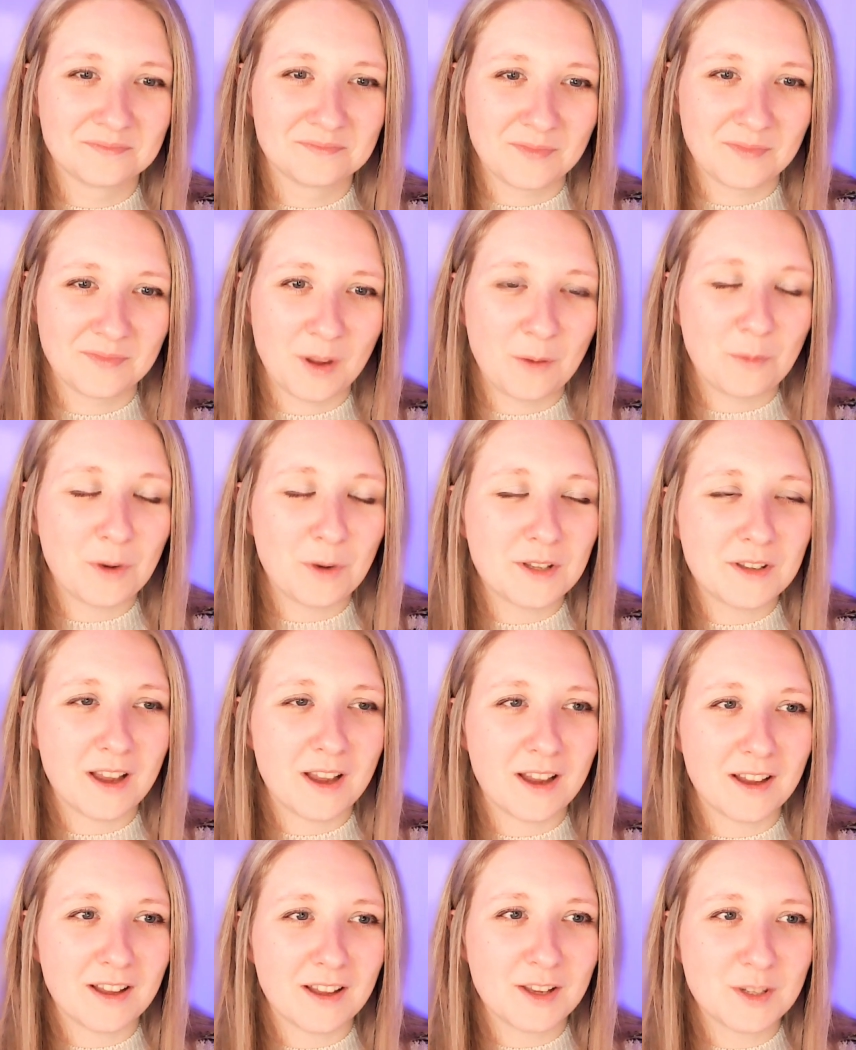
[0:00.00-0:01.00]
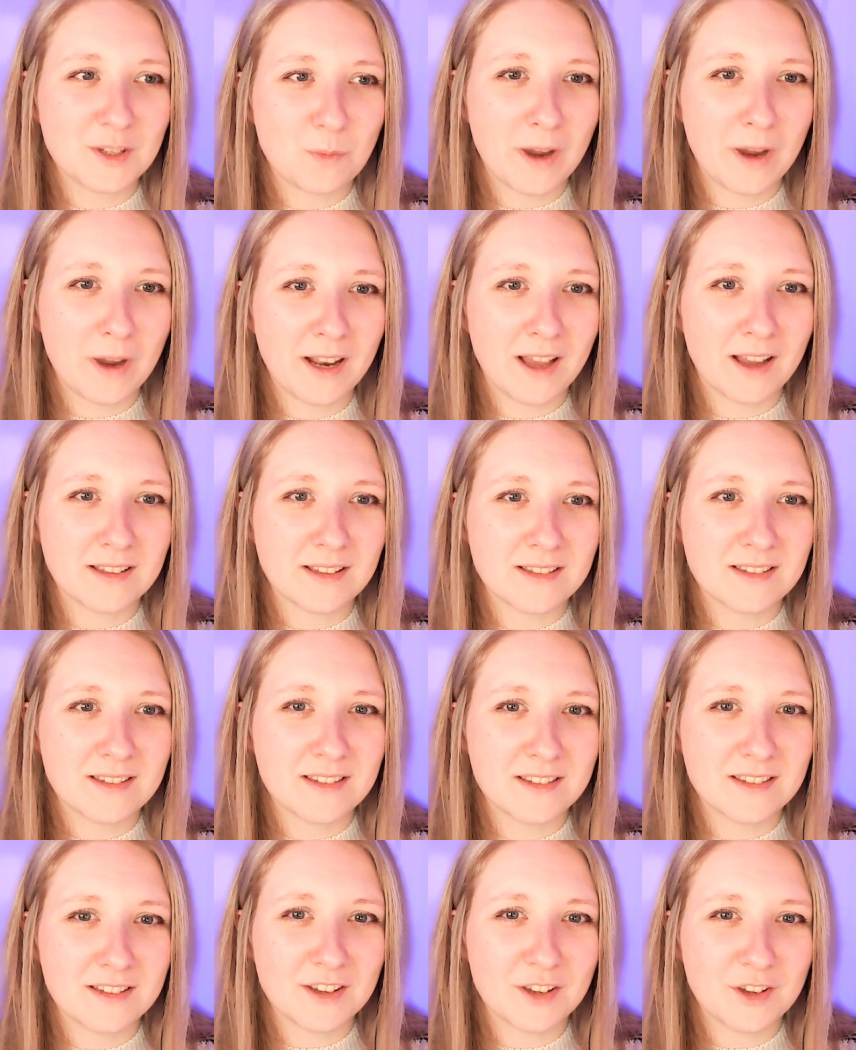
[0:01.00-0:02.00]
Well, as well as
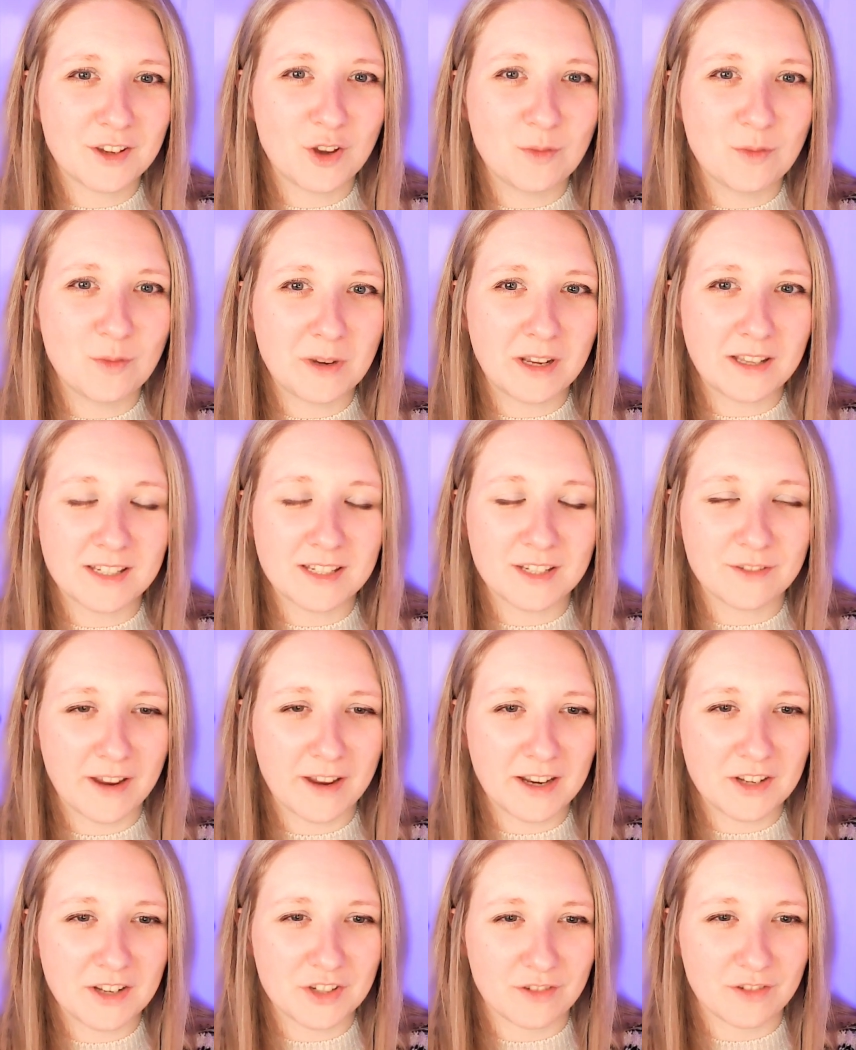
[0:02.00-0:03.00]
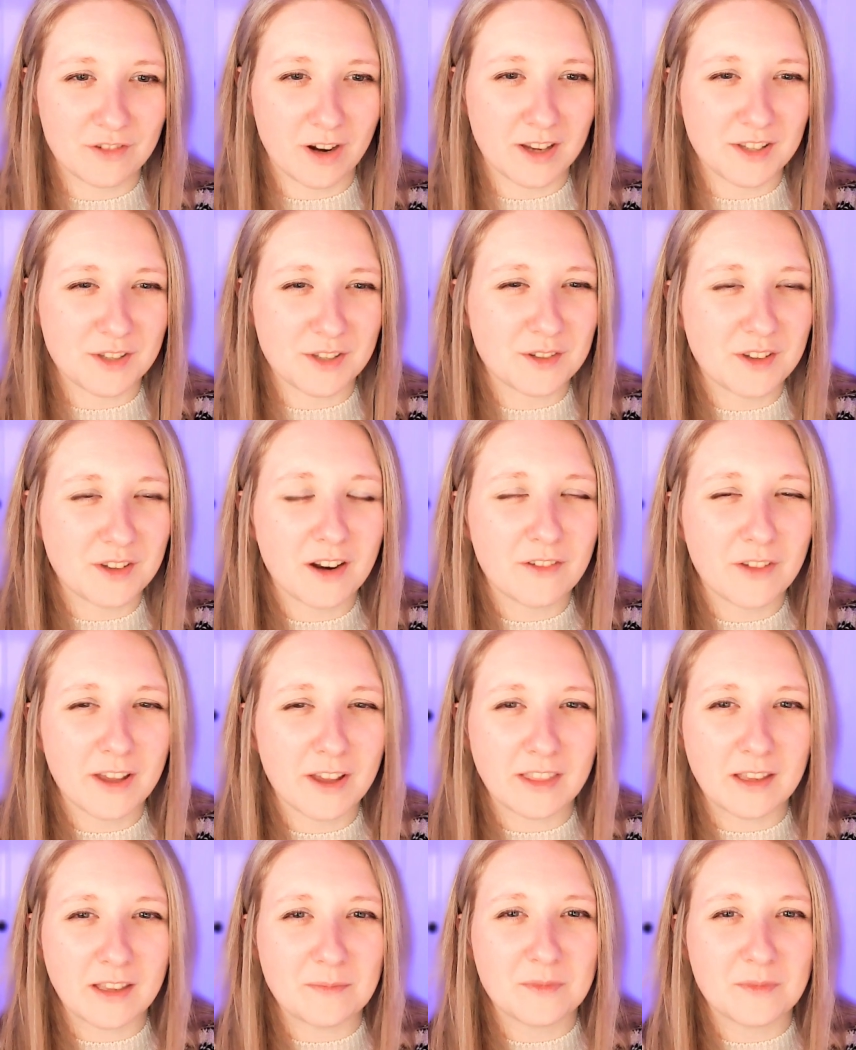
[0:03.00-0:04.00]
human intervention, right? So it's kind of like
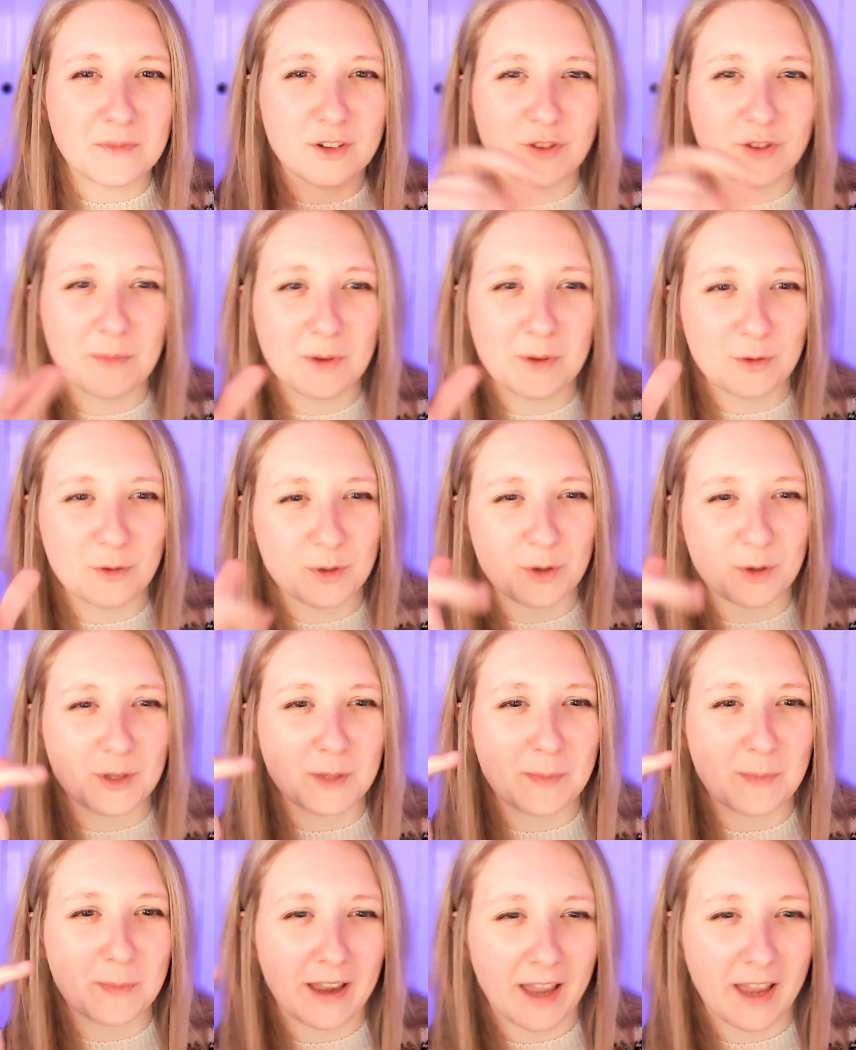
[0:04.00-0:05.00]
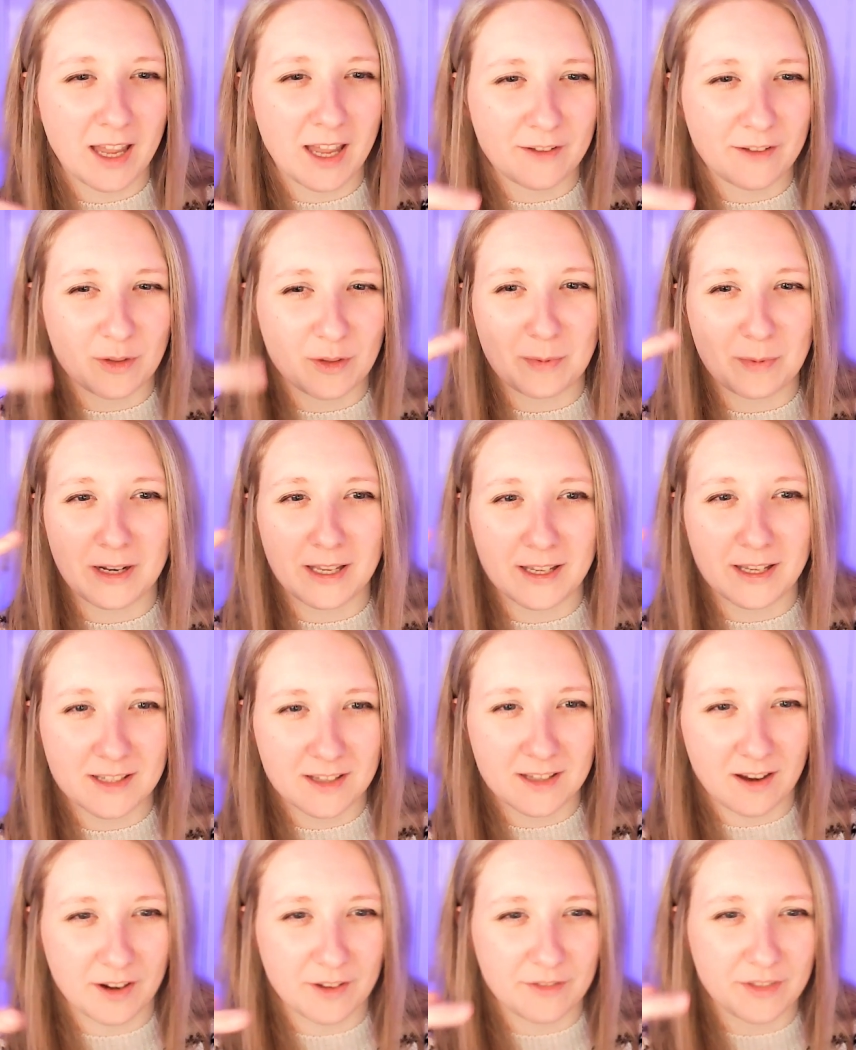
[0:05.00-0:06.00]
the criminals always being ahead of the police
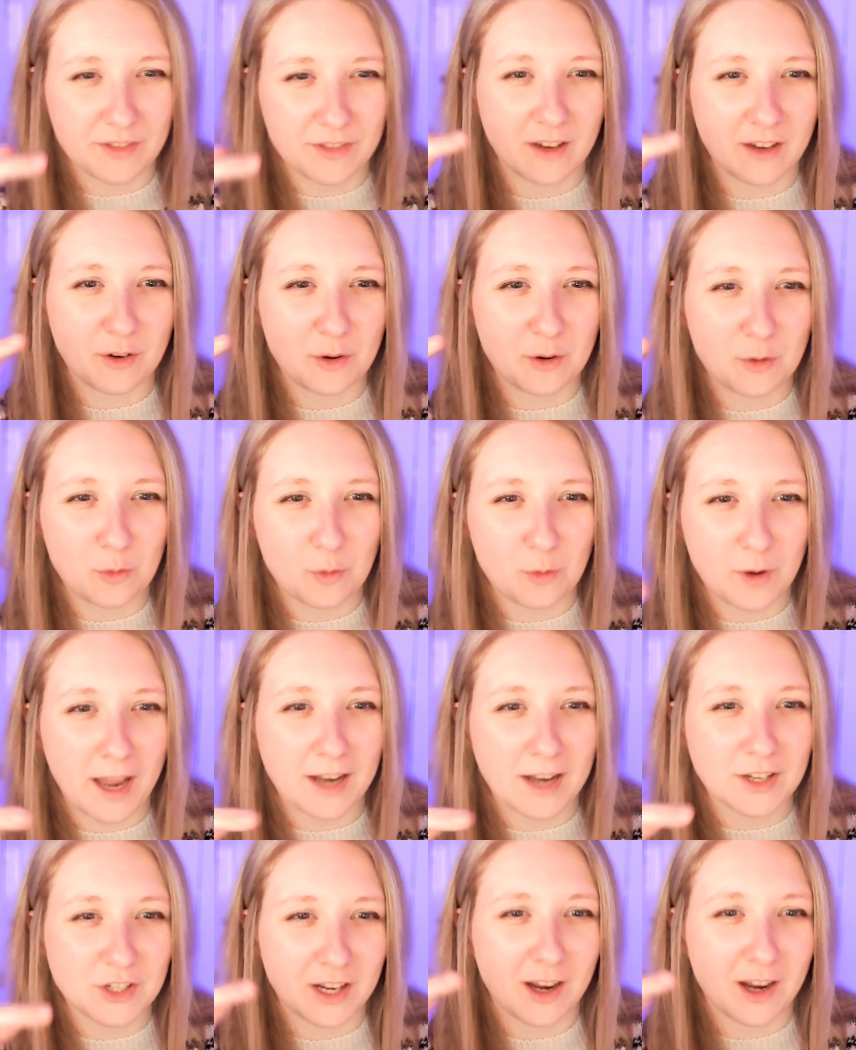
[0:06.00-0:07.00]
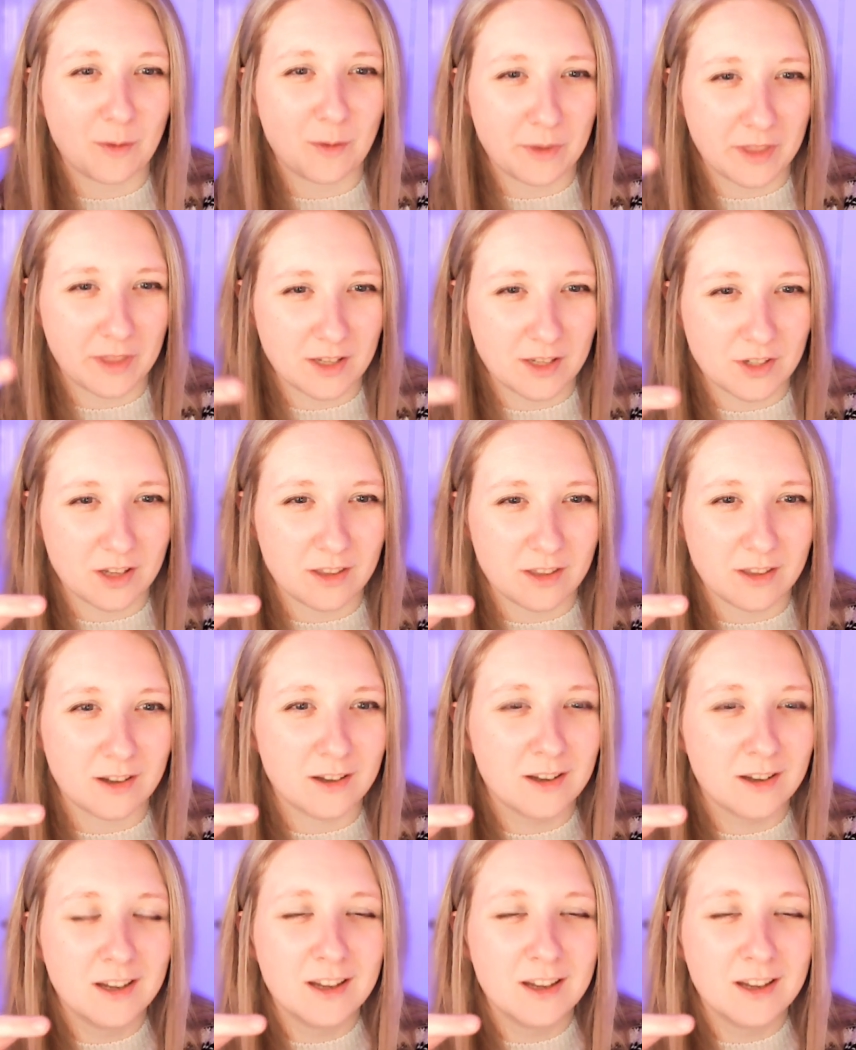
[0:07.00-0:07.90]
kind of thing. We're all catching up with each other.